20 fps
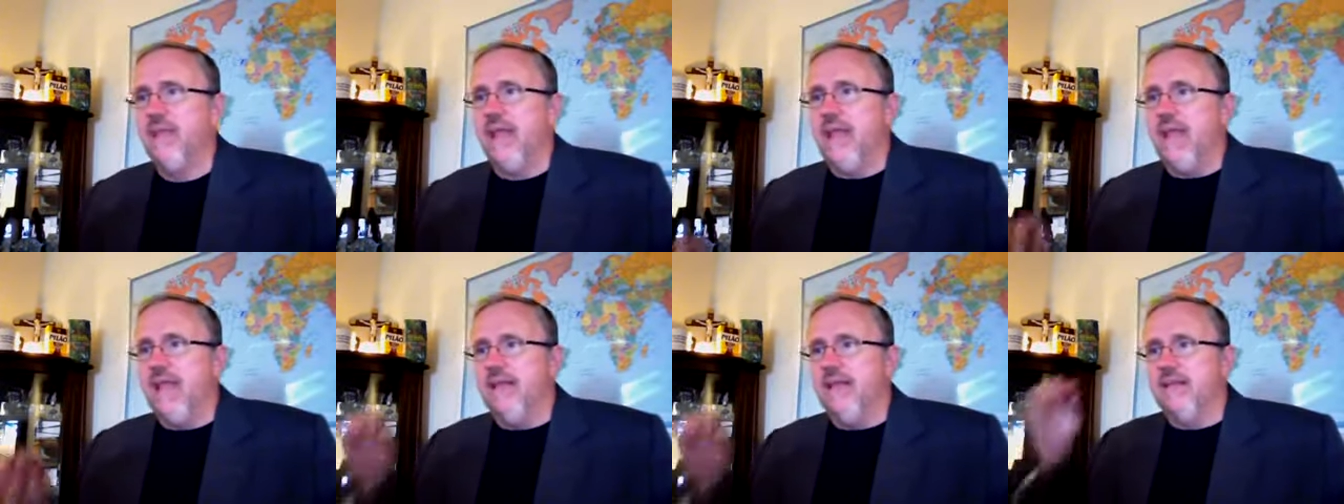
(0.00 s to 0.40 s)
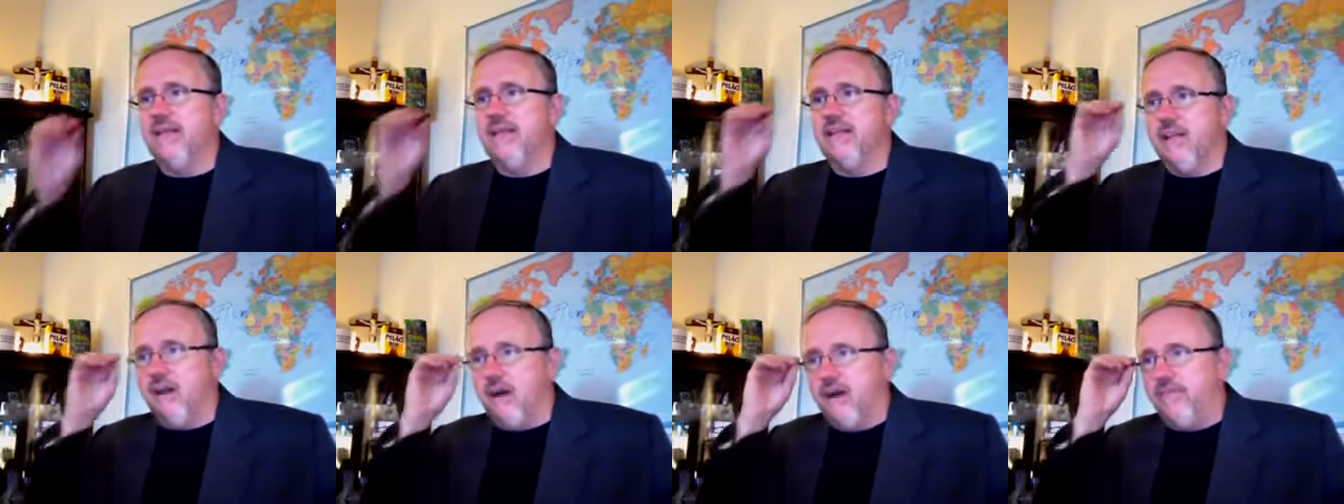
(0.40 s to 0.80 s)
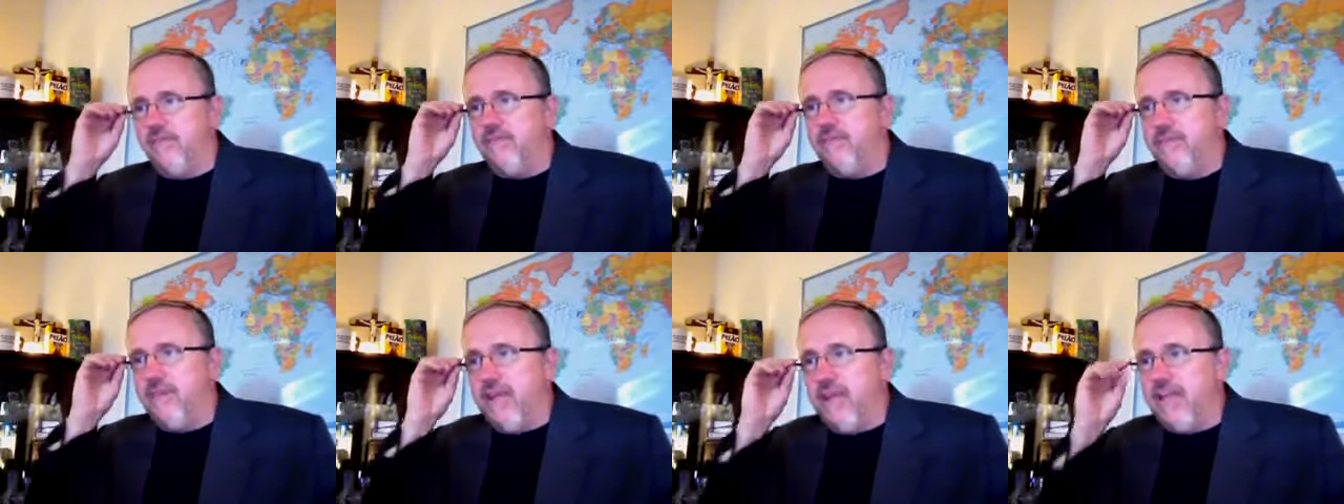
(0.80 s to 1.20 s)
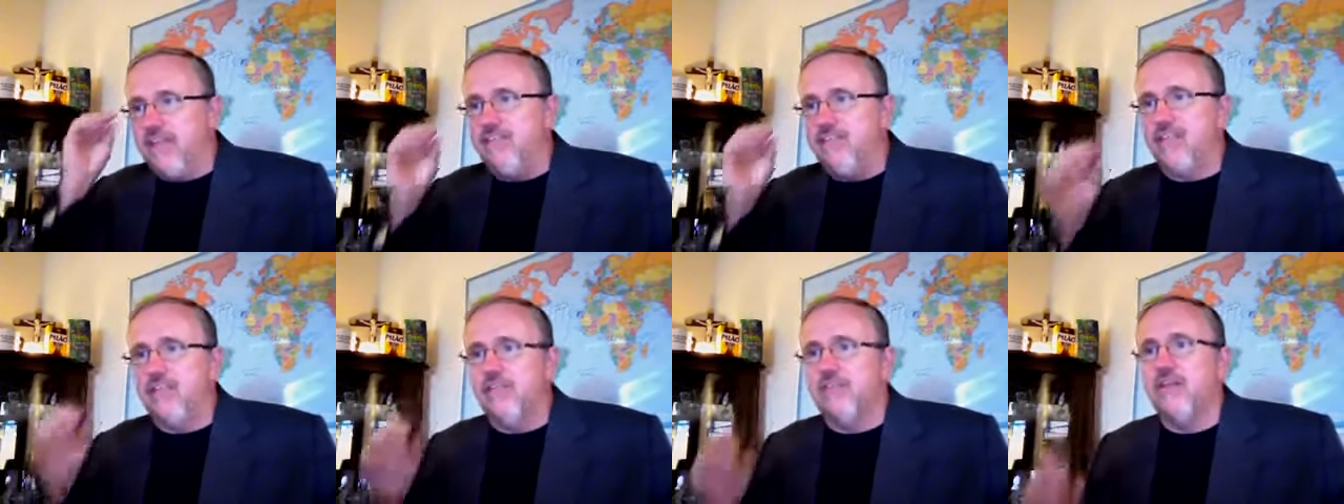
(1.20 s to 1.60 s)
and the Gulf
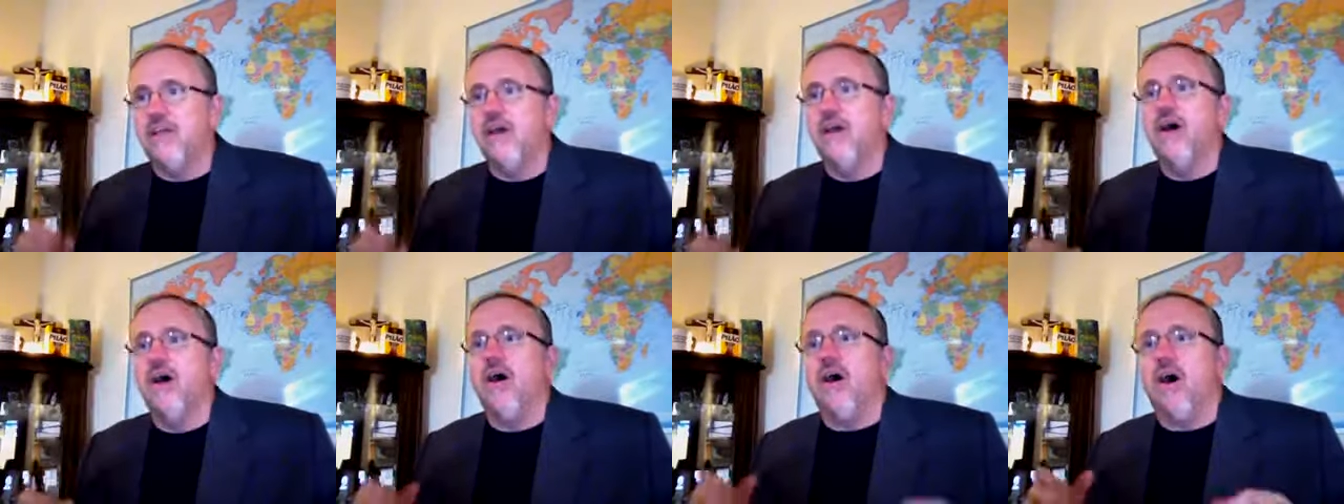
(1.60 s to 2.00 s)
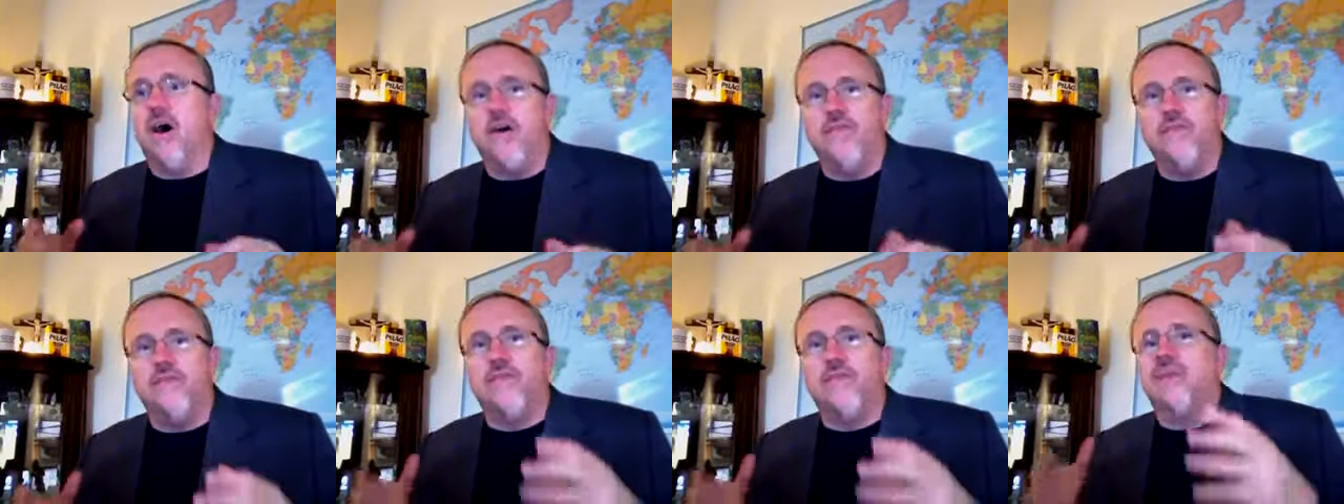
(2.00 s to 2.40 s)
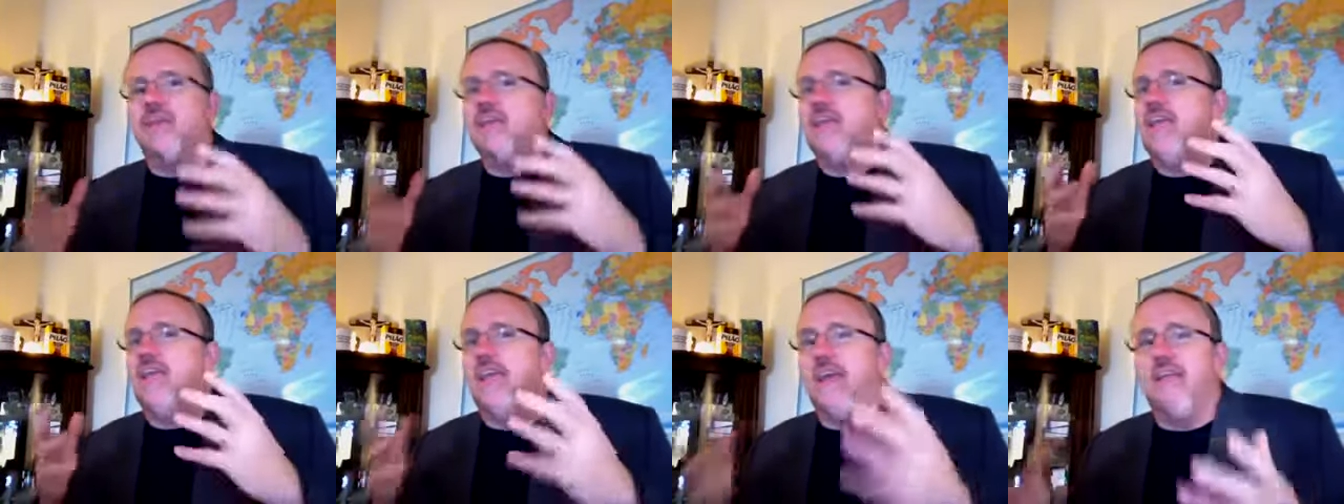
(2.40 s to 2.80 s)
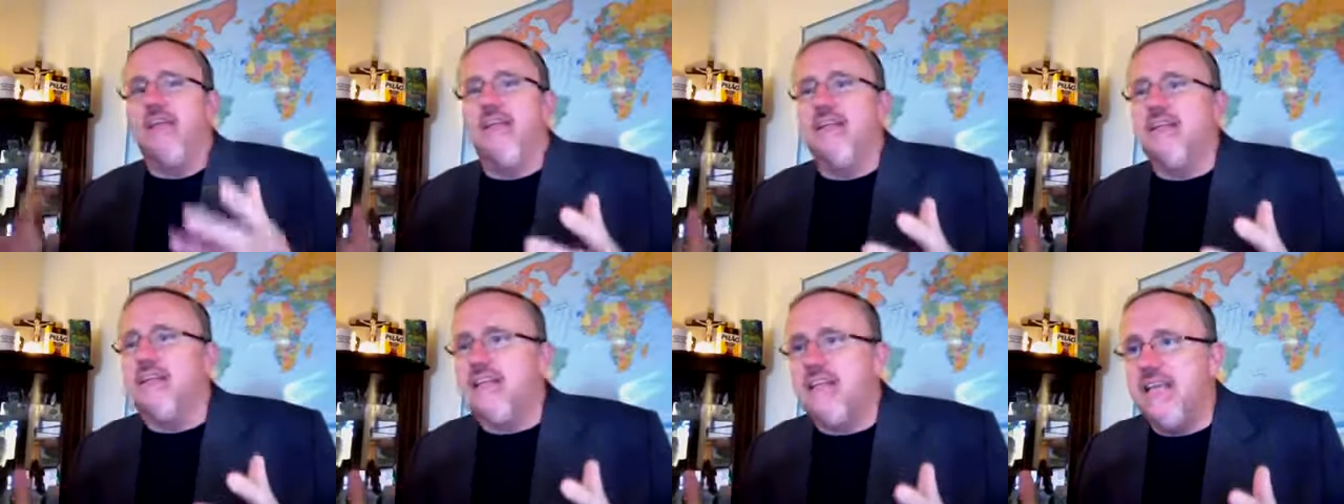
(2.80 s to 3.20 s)
nations offer
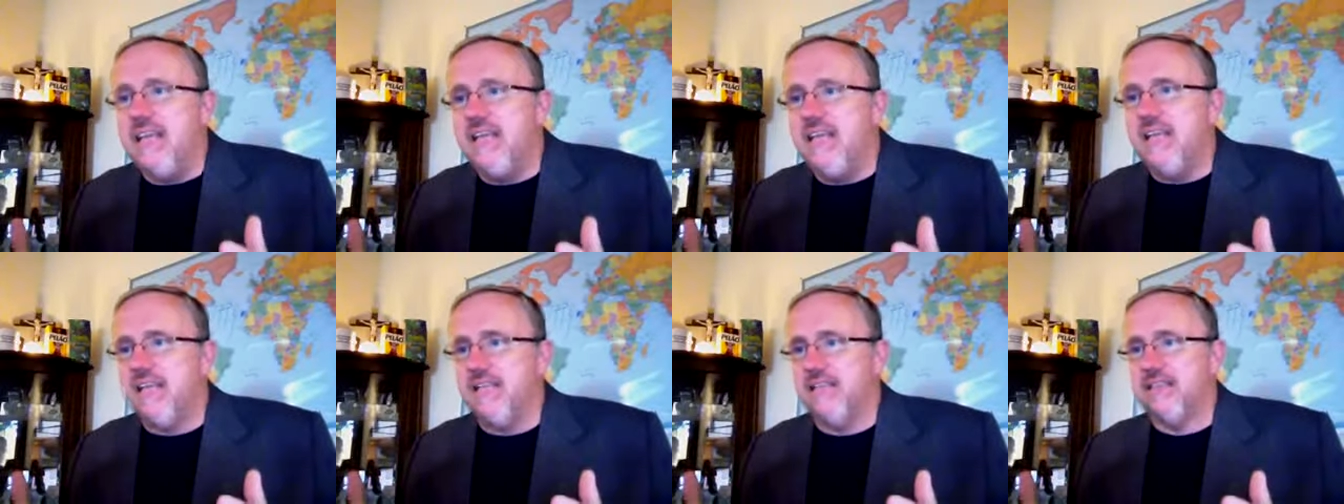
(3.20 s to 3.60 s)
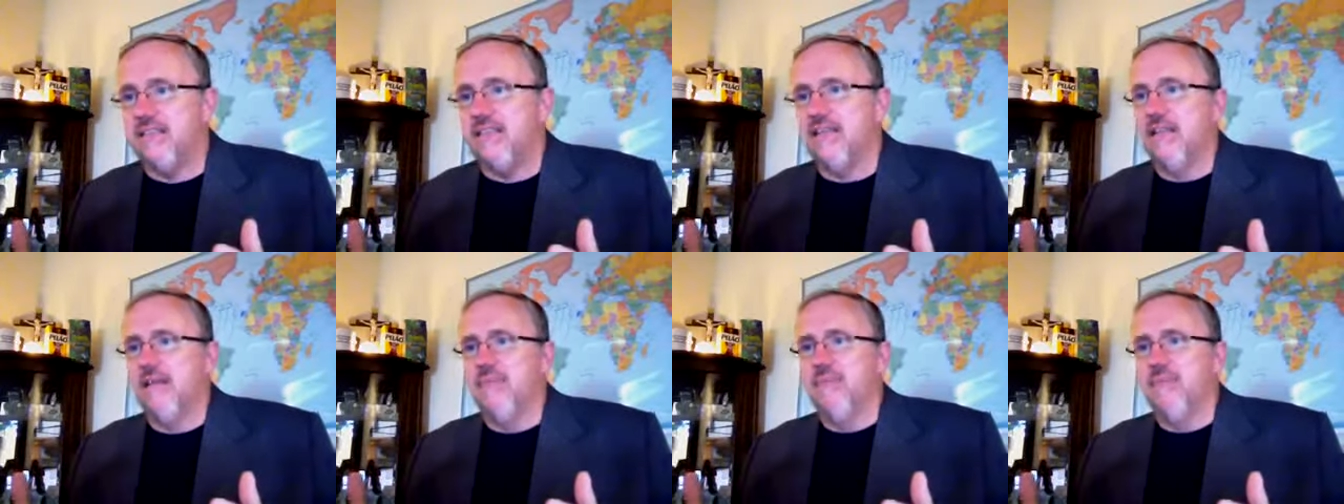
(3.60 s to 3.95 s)
guarantees